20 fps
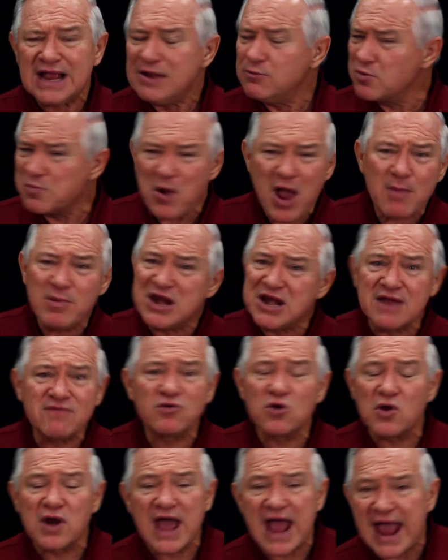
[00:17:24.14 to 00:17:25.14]
We're probably never
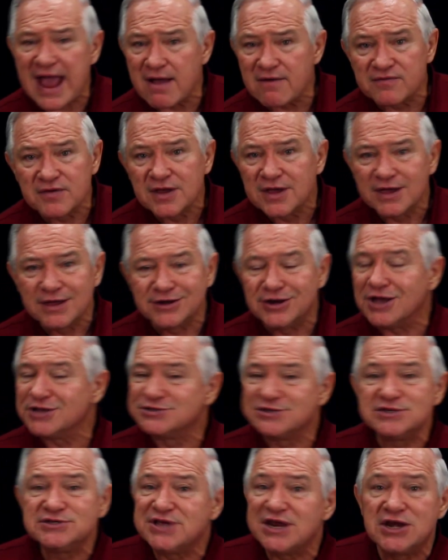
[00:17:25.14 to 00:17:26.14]
going to have
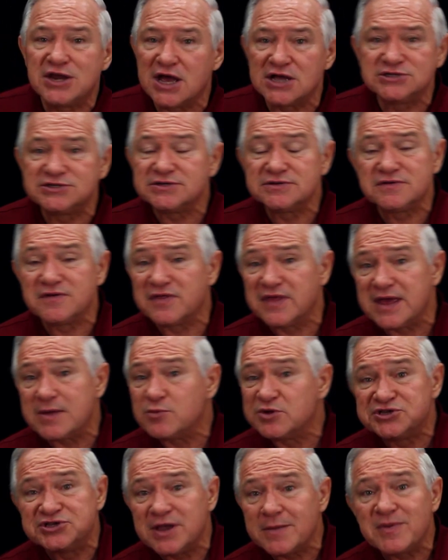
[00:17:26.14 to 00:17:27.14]
dozens and dozens of them.
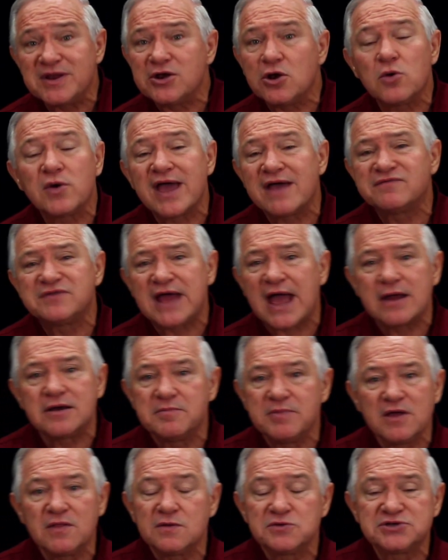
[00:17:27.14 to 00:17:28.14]
We simply don't have time to
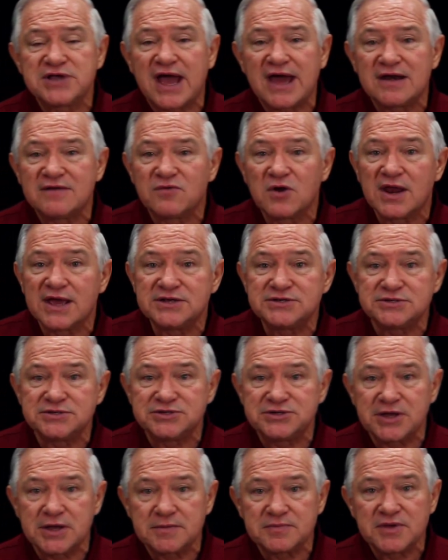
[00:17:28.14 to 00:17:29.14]
build those kind of
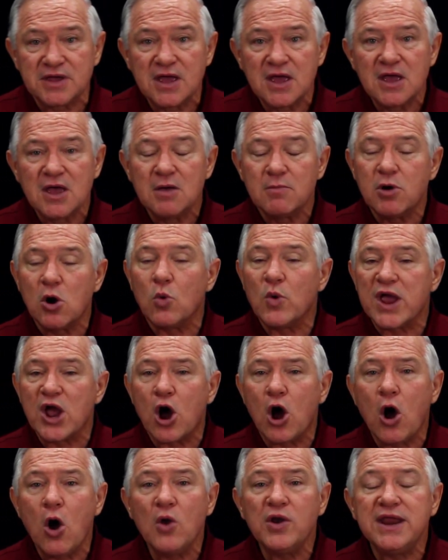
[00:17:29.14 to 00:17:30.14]
relationships. But we
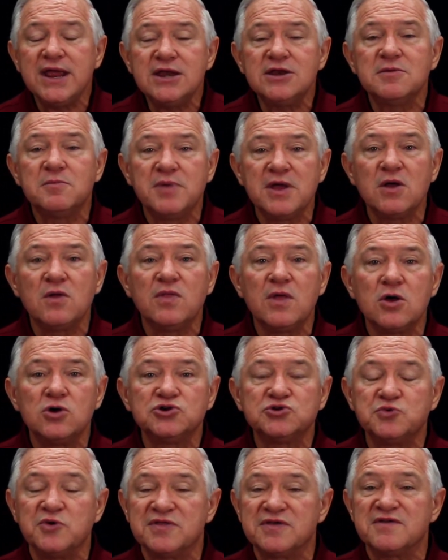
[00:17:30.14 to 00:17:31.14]
all need to build
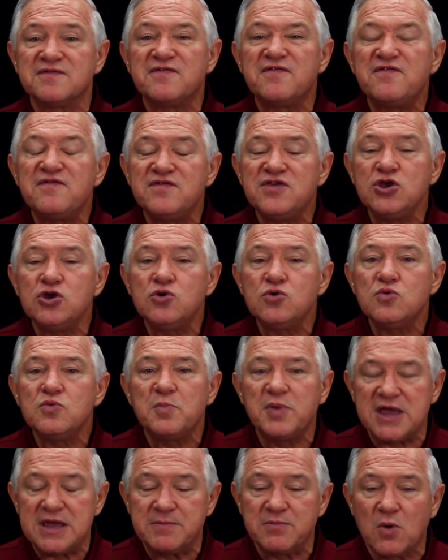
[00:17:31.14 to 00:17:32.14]
those with a few
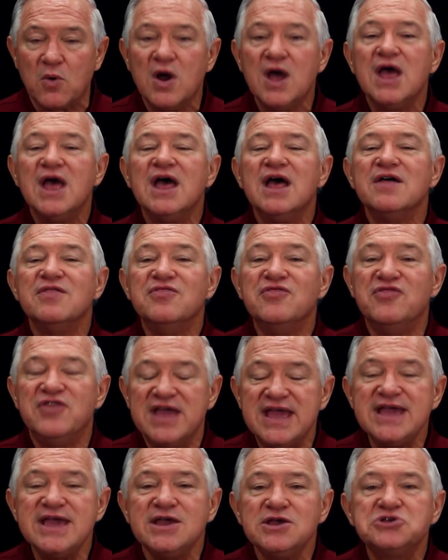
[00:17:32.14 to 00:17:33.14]
people.
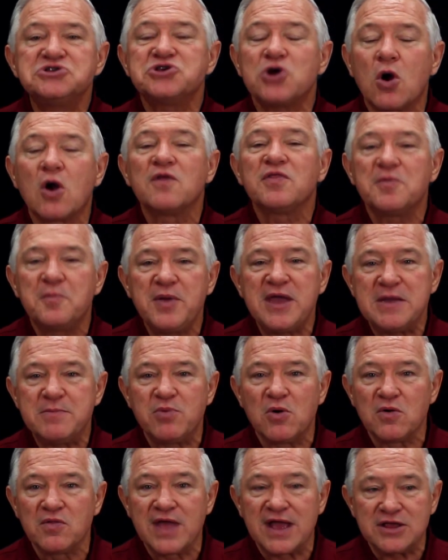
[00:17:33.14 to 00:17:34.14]
These are the
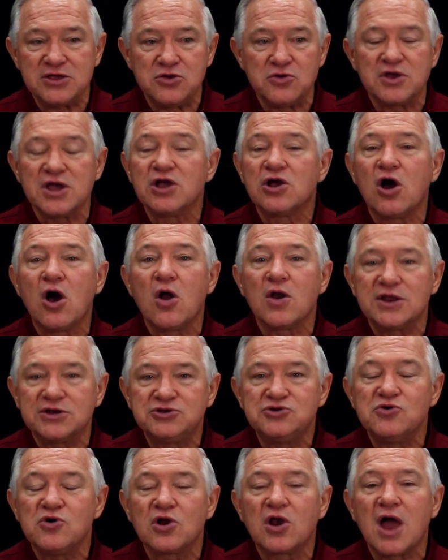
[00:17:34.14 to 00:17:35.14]
people that you can call at
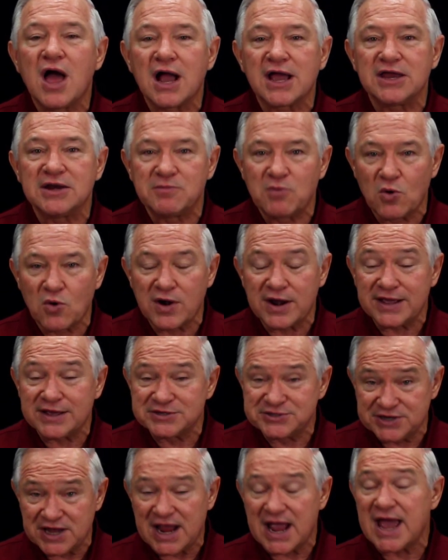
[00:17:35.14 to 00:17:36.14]
2 o'clock in the morning
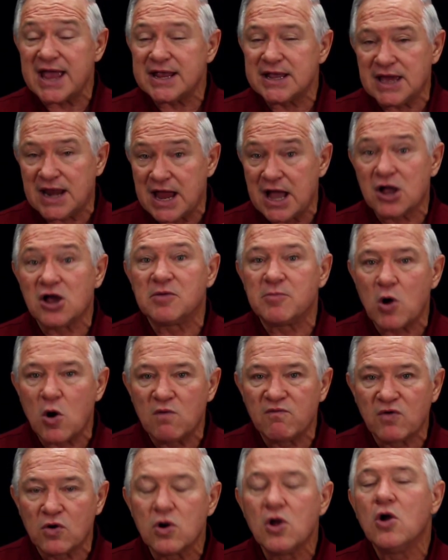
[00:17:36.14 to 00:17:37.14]
and say, hey, can I come
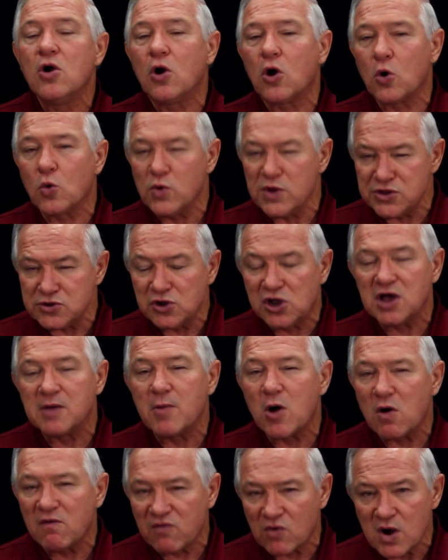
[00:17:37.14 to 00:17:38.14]
over, or will you come
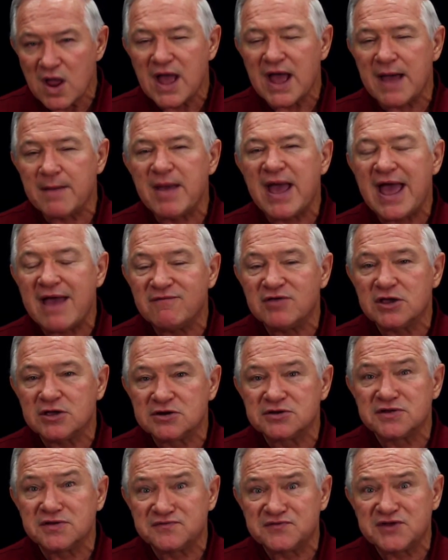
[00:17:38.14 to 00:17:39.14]
over? I'm having a
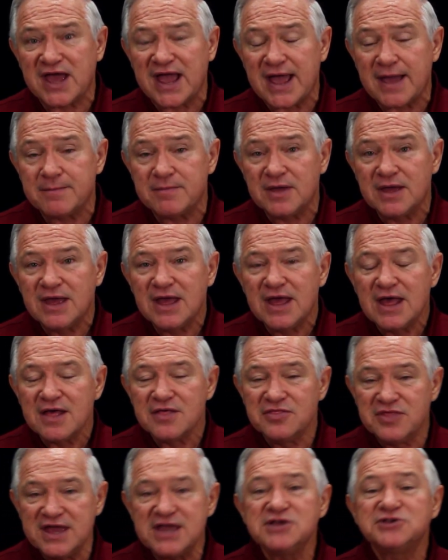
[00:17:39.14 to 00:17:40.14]
tough time.
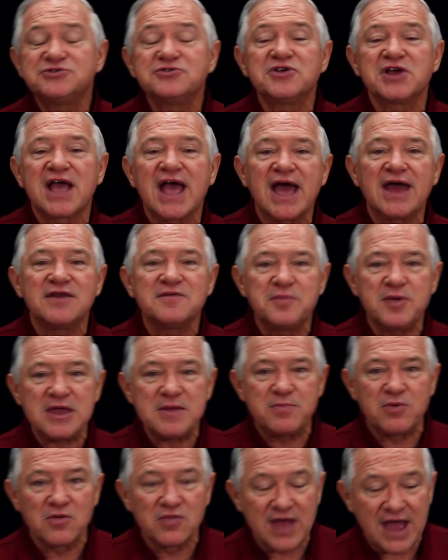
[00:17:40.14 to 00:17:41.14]
These are the kind of
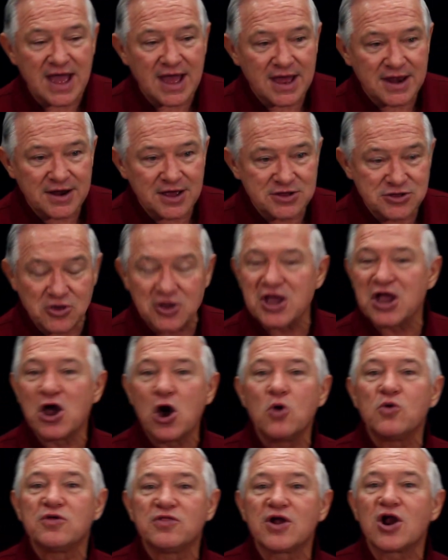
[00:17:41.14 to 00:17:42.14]
people that you can
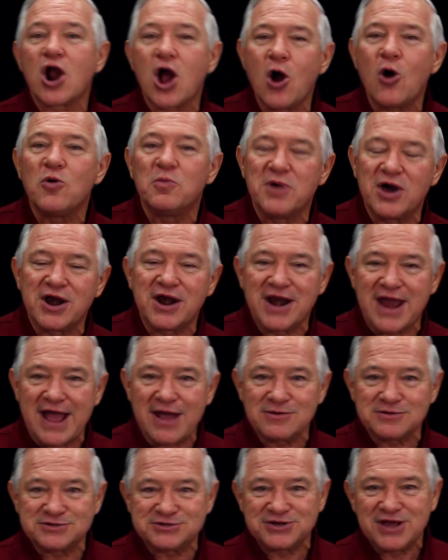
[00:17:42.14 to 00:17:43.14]
go to their home
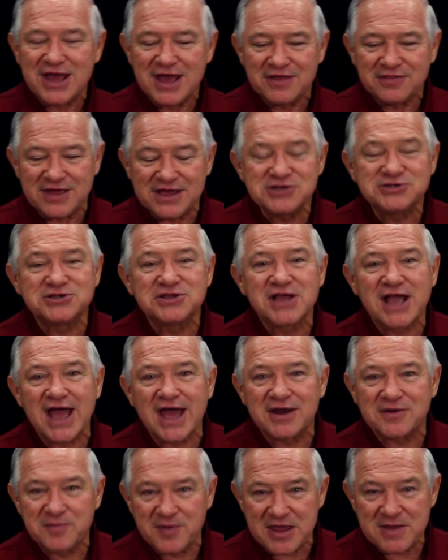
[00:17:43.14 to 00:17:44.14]
unannounced. These are the
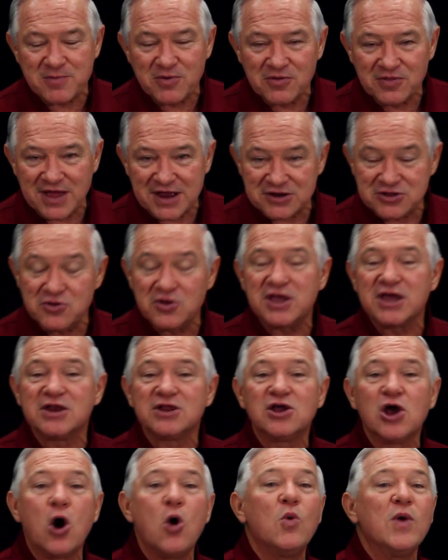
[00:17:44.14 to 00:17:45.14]
kind of people that you
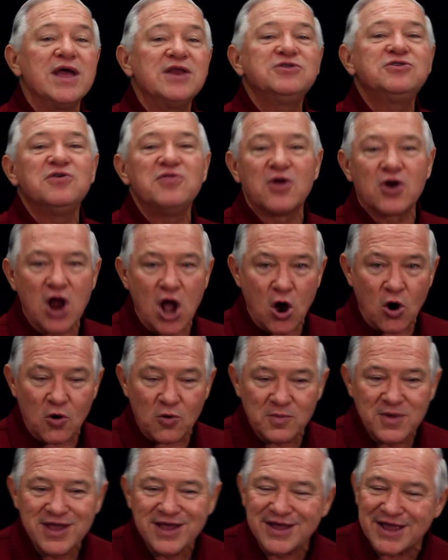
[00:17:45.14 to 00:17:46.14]
can go into their
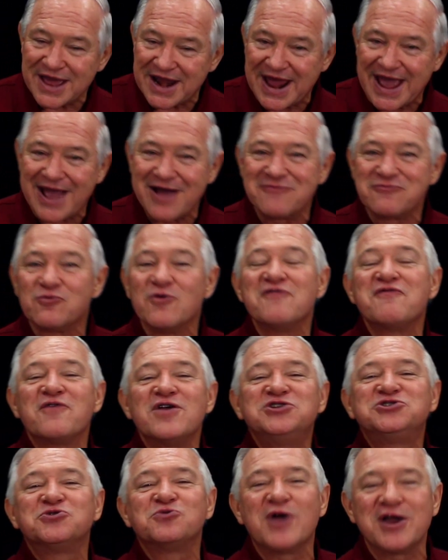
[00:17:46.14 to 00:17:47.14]
home and have
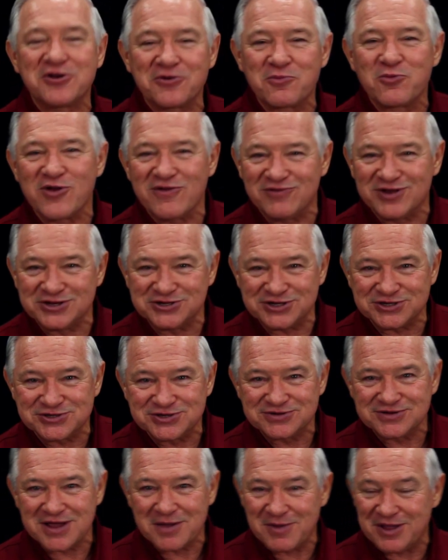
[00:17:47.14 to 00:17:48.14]
refrigerator privileges.
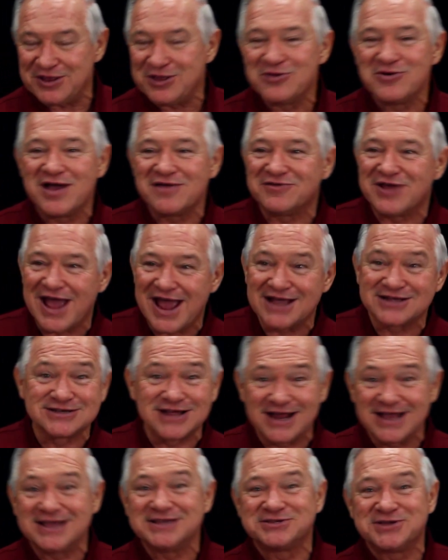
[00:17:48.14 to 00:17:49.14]
I mean, you don't have to ask,
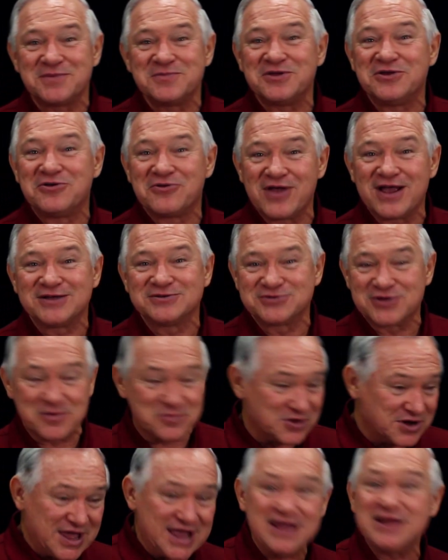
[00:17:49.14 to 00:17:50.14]
can I get something to drink or
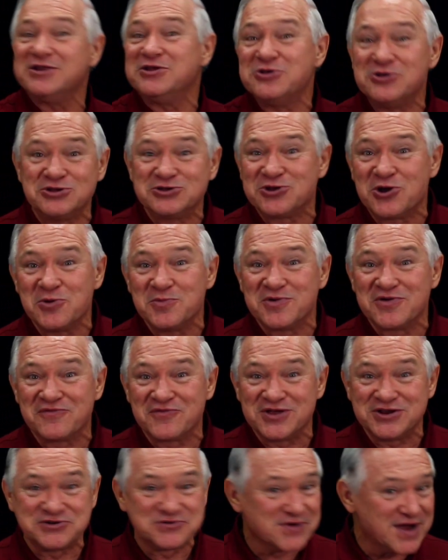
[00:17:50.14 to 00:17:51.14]
something to eat? You just open the
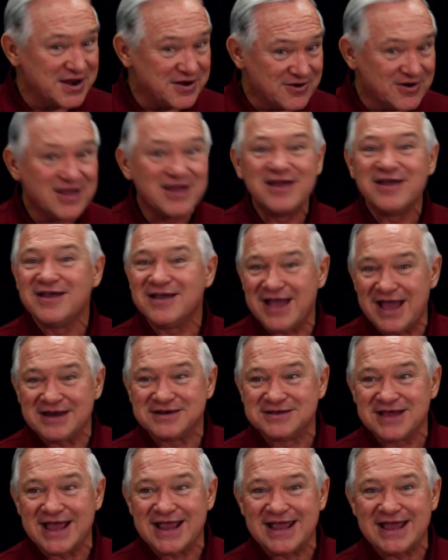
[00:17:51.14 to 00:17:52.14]
refrigerator
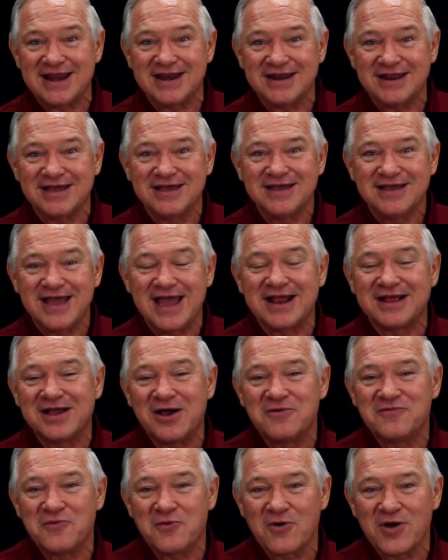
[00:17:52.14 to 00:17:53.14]
and take it and
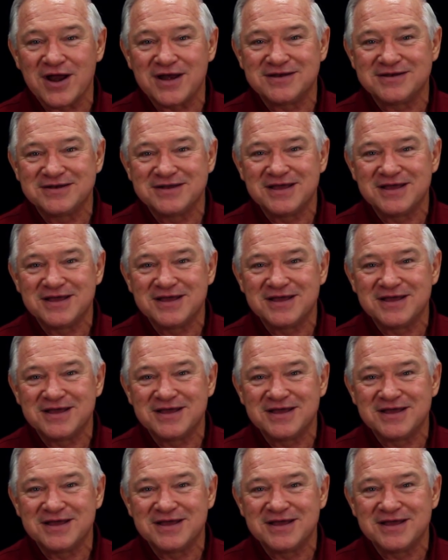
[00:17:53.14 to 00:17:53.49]
go for it.